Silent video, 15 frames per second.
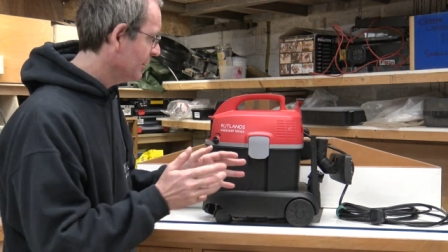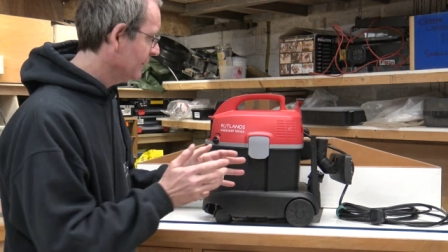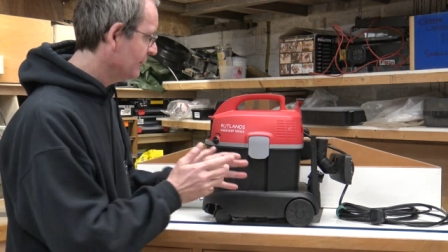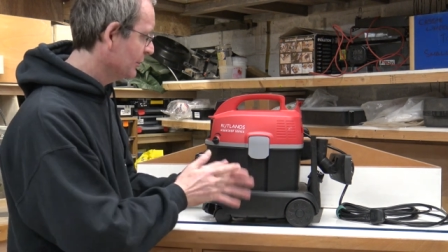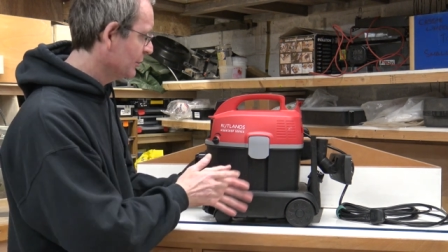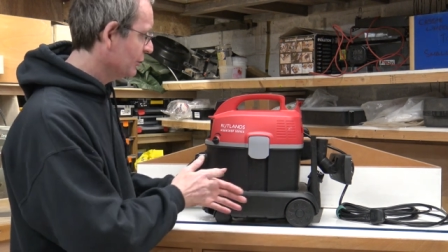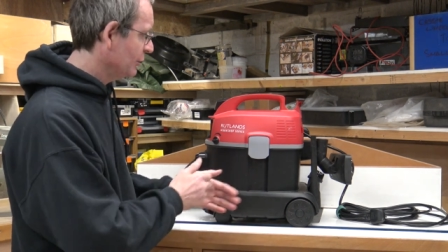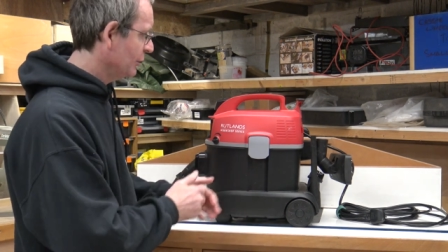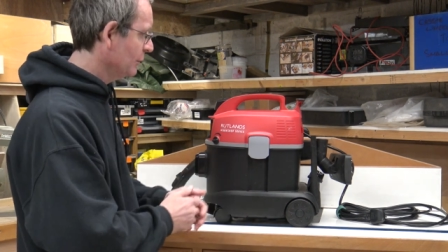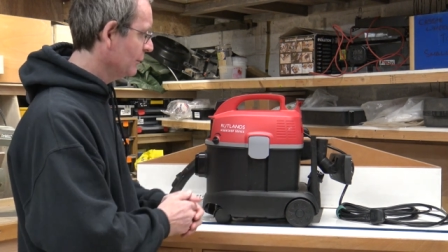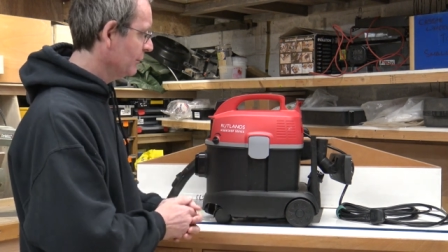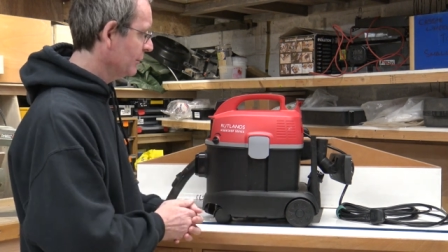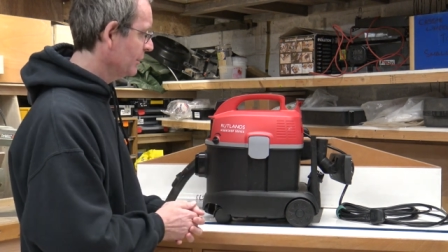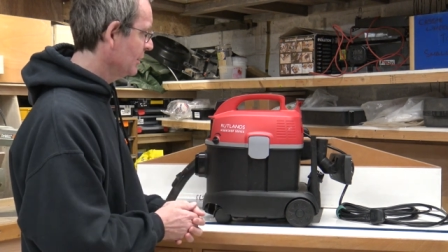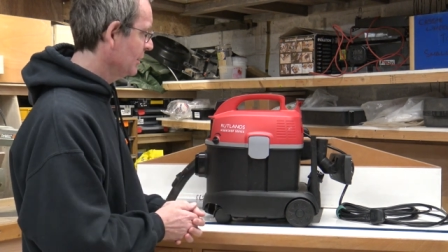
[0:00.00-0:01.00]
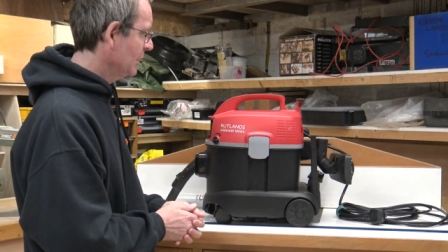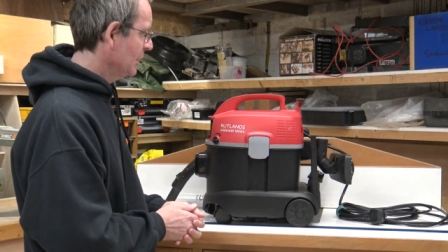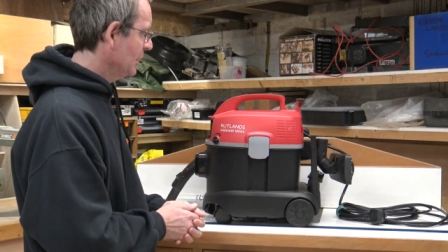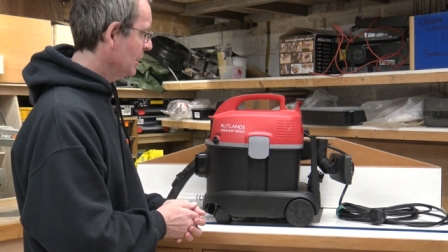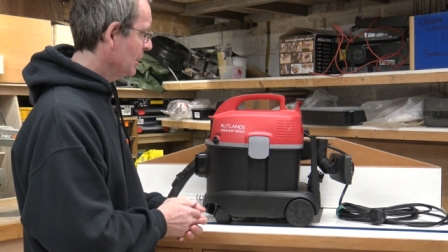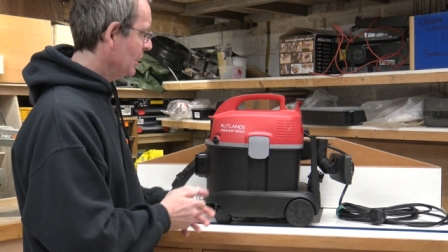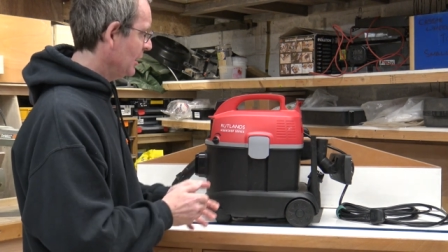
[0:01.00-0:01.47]
I've looked over it
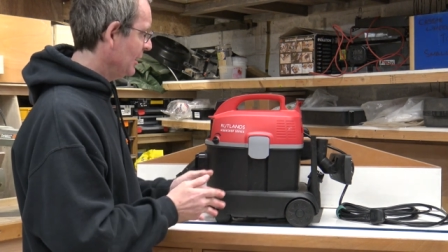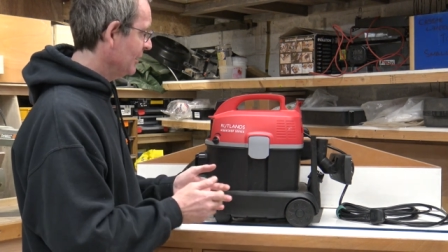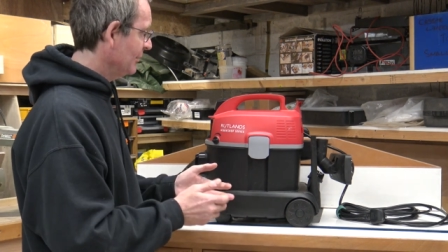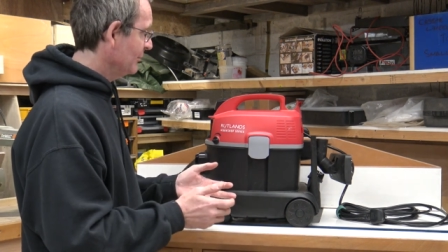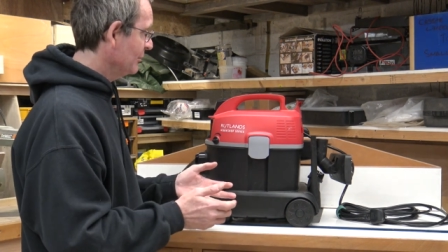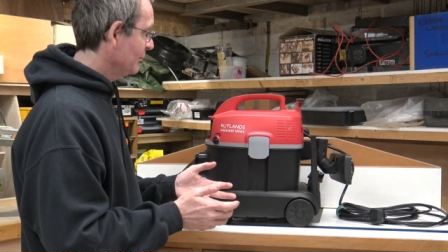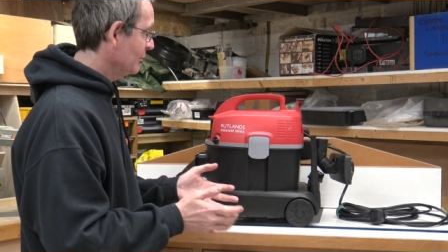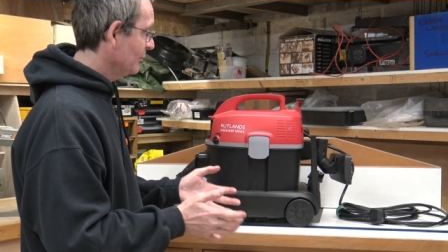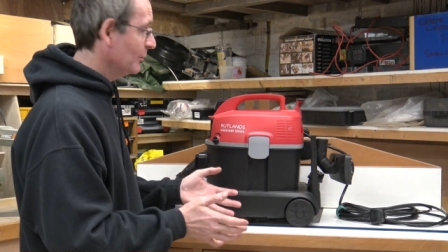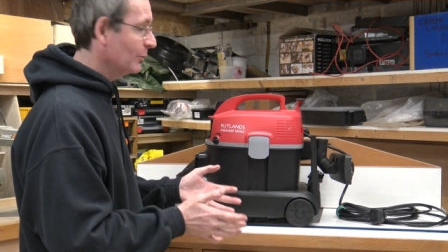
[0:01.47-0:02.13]
and